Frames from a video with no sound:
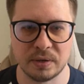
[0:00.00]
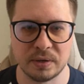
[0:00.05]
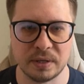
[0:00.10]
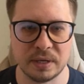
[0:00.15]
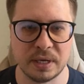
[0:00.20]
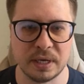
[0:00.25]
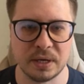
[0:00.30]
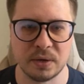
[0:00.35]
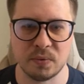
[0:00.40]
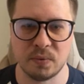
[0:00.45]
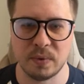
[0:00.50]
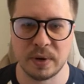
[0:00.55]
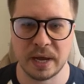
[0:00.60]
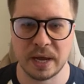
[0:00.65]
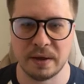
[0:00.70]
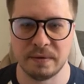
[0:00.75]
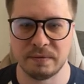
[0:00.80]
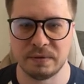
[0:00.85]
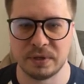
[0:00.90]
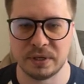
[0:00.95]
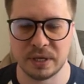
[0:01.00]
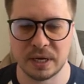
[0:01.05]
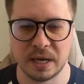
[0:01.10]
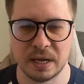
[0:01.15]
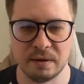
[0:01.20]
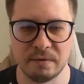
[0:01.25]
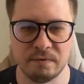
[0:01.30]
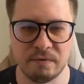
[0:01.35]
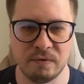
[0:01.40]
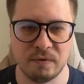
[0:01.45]
thing we have
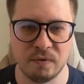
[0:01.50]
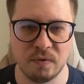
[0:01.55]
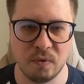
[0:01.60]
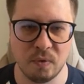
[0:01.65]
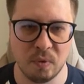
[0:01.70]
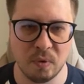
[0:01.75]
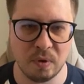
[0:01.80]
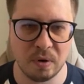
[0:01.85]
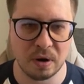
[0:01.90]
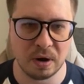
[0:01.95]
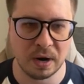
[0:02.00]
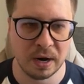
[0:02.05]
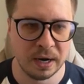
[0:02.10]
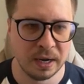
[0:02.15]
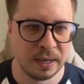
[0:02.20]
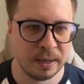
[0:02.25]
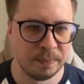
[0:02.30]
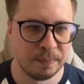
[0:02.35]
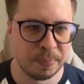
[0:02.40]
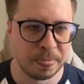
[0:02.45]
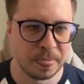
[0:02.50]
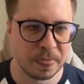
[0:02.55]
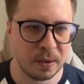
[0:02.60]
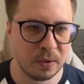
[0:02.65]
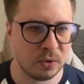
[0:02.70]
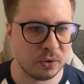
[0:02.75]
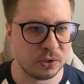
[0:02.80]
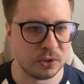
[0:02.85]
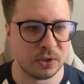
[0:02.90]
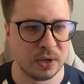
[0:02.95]
done for
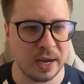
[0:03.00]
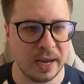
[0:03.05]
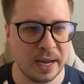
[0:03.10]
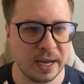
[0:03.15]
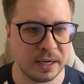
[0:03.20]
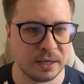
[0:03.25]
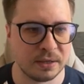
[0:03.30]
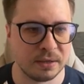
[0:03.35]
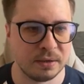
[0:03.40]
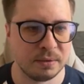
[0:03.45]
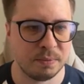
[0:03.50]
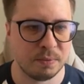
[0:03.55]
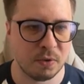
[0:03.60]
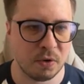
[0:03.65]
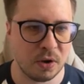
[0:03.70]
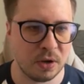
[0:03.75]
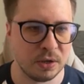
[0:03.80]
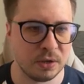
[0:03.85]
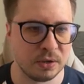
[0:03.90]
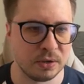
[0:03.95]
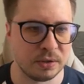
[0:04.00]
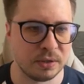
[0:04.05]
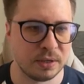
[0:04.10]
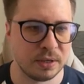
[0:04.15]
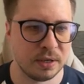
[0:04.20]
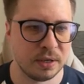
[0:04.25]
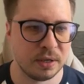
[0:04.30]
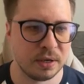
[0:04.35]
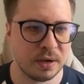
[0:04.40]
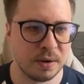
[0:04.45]
also add
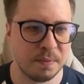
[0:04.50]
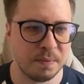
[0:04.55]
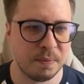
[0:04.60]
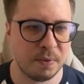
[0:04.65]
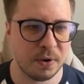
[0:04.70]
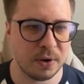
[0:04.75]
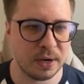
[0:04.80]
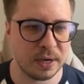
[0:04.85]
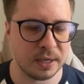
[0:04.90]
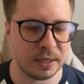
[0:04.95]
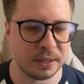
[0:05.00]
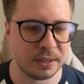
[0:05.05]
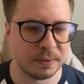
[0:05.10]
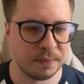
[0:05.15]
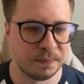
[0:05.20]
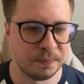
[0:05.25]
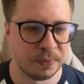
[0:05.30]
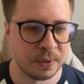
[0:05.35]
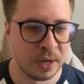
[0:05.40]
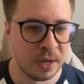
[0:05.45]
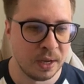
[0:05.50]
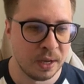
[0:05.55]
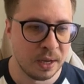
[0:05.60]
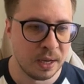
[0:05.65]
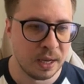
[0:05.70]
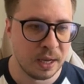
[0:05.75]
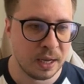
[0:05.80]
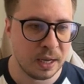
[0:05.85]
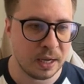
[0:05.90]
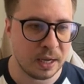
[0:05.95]
product component.
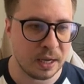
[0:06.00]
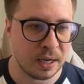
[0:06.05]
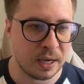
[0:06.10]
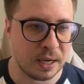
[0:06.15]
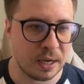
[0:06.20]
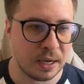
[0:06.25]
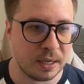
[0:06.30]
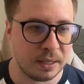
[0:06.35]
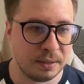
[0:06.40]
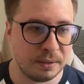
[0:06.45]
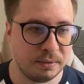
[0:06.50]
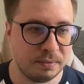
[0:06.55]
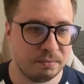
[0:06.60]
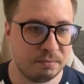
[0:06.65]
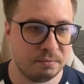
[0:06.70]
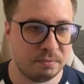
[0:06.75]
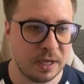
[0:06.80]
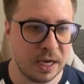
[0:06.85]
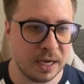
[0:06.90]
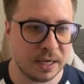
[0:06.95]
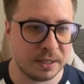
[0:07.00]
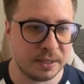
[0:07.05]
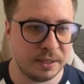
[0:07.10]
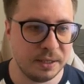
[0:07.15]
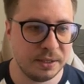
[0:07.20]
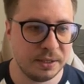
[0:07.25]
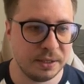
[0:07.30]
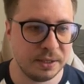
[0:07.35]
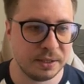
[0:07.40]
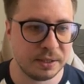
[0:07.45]
Yeah,
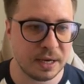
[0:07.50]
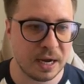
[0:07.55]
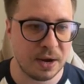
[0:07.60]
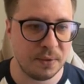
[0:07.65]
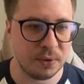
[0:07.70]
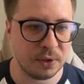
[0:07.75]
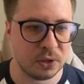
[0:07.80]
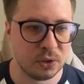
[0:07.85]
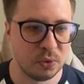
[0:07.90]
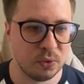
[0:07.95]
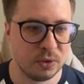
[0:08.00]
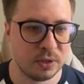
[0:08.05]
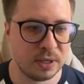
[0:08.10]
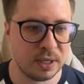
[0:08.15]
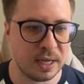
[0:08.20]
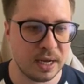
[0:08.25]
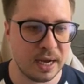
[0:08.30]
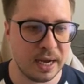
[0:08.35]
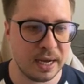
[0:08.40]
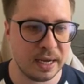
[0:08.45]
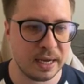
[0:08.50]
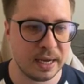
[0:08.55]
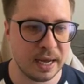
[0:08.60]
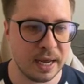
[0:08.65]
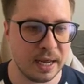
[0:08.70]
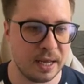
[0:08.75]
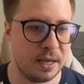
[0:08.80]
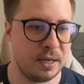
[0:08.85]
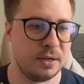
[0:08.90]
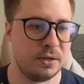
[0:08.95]
this is how it looks like.
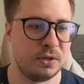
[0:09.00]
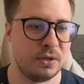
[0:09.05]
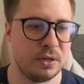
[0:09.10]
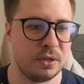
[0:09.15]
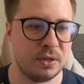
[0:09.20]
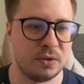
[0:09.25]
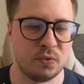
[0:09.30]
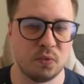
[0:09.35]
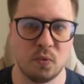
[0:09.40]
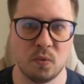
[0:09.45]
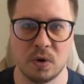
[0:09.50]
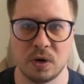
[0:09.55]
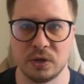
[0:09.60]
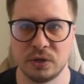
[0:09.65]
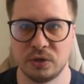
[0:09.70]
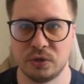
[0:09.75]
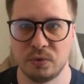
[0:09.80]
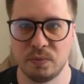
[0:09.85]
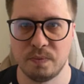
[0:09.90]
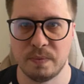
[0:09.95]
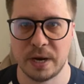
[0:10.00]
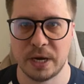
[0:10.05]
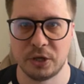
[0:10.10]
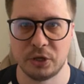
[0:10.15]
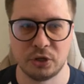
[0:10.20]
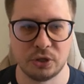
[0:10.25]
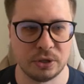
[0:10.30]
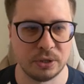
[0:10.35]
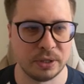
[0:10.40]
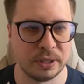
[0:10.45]
And it's worth to
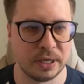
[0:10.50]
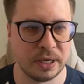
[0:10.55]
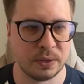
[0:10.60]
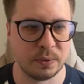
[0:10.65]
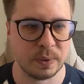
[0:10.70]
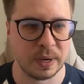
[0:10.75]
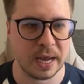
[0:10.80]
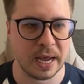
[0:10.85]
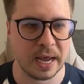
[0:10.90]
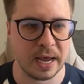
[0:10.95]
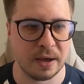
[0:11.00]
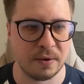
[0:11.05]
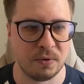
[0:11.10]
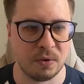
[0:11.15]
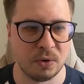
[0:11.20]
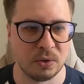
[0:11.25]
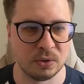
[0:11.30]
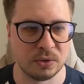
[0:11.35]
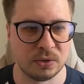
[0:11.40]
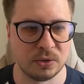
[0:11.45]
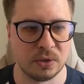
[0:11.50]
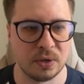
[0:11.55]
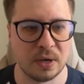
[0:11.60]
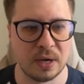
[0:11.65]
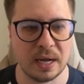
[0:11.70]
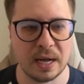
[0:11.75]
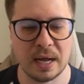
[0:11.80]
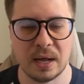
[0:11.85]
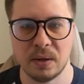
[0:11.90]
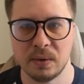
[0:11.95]
mention that we have
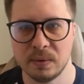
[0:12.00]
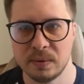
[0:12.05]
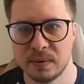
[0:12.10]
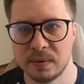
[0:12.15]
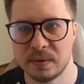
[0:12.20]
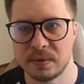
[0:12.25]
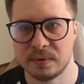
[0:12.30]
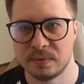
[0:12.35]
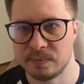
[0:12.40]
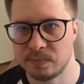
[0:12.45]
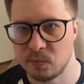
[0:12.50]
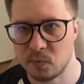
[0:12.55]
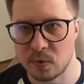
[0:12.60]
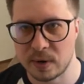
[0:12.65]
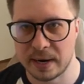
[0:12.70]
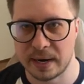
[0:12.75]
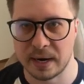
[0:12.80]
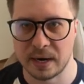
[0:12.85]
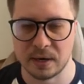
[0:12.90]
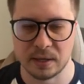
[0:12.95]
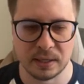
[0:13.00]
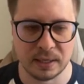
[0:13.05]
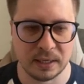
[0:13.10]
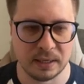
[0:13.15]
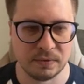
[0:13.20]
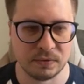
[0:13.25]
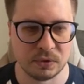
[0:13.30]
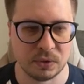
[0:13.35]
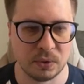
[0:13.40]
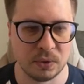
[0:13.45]
also auth, where
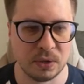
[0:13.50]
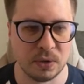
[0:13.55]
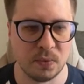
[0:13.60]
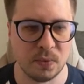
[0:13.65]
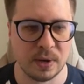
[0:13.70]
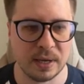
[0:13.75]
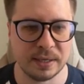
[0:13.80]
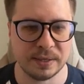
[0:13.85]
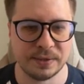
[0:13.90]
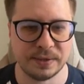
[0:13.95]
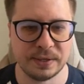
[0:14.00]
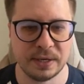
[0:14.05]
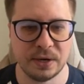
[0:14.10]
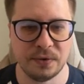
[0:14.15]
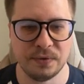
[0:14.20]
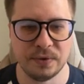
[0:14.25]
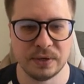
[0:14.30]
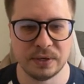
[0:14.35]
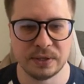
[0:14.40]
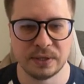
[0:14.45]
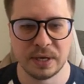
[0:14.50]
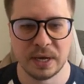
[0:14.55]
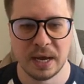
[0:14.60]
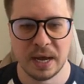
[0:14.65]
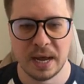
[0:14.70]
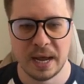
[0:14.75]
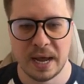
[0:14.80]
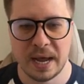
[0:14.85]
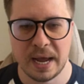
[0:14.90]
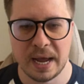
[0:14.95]
leaves only one service,
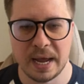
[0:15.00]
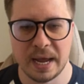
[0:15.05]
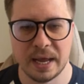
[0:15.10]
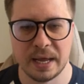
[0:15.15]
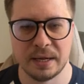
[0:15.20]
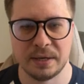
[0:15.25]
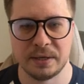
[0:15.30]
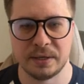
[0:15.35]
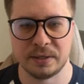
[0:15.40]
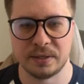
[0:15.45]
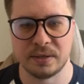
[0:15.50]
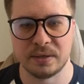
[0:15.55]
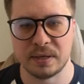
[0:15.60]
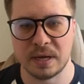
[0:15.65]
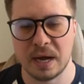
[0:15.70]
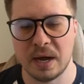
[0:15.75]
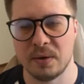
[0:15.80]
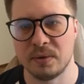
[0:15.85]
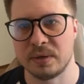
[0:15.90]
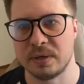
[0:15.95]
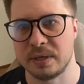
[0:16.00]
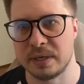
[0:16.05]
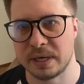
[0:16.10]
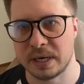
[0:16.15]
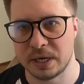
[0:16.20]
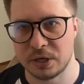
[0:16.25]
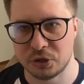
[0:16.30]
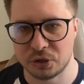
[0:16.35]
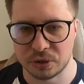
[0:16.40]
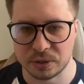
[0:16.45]
and this is
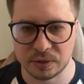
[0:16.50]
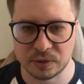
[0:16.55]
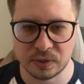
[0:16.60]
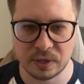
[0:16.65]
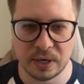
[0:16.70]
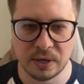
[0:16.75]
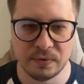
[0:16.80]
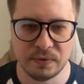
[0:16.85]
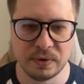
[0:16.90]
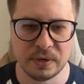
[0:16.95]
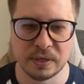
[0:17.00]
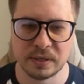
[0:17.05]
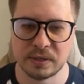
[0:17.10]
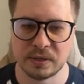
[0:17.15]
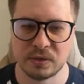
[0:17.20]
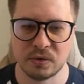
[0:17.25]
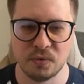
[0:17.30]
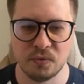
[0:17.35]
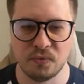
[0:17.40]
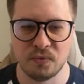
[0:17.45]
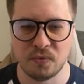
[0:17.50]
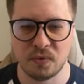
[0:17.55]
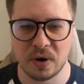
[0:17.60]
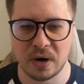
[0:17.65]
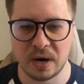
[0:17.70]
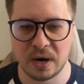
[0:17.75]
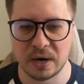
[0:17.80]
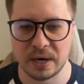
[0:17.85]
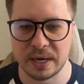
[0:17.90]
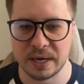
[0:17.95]
authentication service. So
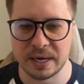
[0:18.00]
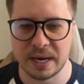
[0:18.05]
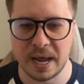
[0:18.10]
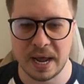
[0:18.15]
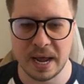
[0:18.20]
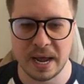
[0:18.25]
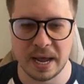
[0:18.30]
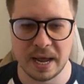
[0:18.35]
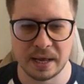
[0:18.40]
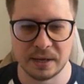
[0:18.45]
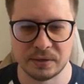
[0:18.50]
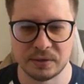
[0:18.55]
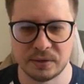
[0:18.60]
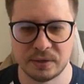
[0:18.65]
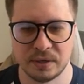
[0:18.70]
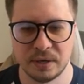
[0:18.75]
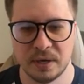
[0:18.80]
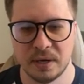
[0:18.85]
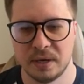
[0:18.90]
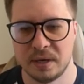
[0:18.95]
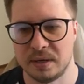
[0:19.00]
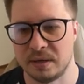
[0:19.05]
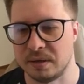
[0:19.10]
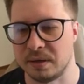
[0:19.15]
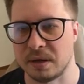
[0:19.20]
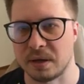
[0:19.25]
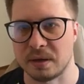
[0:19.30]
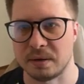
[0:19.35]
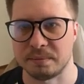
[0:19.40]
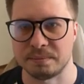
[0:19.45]
far it has
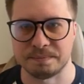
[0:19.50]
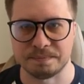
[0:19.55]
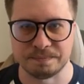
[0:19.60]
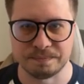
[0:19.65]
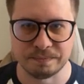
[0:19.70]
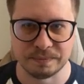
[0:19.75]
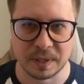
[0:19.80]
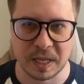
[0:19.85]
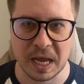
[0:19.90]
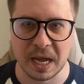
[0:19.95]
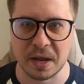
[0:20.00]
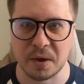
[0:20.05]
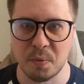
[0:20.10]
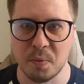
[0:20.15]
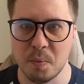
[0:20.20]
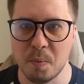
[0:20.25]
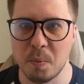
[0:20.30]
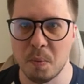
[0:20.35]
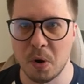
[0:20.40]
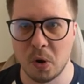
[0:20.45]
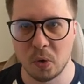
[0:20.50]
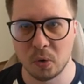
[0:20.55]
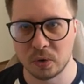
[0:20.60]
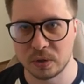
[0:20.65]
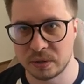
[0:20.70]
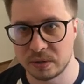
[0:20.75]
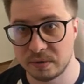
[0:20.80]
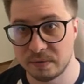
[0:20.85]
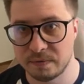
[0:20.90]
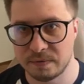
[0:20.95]

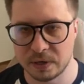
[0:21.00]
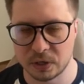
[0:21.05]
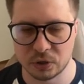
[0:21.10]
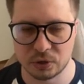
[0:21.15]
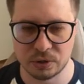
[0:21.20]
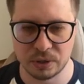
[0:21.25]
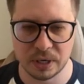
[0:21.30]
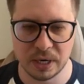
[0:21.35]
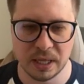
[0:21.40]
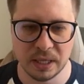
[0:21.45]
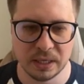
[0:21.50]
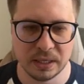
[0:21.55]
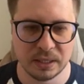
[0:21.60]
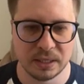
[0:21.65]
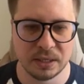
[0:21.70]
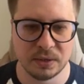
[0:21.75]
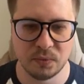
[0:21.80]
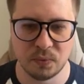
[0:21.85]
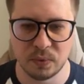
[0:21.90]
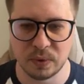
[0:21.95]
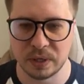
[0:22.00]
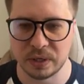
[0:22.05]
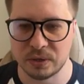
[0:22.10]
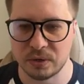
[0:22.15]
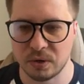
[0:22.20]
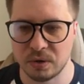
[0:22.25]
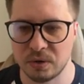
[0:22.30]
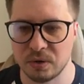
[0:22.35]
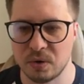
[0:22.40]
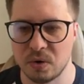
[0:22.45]
mocked functionality. We
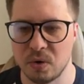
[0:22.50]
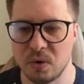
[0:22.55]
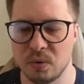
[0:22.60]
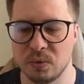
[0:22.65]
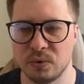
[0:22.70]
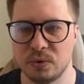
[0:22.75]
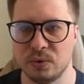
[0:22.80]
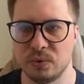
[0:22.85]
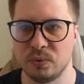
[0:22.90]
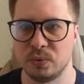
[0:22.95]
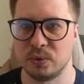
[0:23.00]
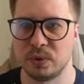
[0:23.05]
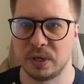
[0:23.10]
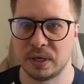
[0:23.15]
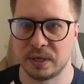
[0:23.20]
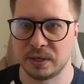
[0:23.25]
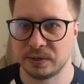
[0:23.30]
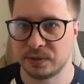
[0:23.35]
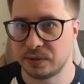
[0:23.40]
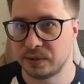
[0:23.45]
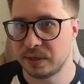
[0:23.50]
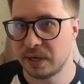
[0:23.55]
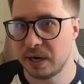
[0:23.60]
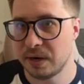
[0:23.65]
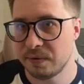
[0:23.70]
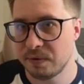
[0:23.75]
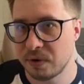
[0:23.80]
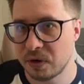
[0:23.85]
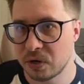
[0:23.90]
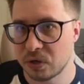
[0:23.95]
don't go to the
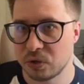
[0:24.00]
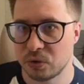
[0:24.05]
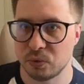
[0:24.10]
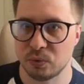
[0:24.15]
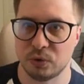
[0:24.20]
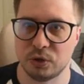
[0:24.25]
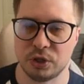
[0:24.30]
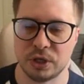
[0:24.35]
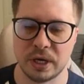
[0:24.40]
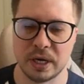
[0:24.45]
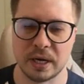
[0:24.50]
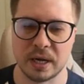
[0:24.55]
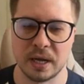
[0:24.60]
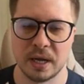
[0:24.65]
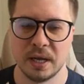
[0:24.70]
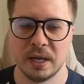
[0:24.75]
server to check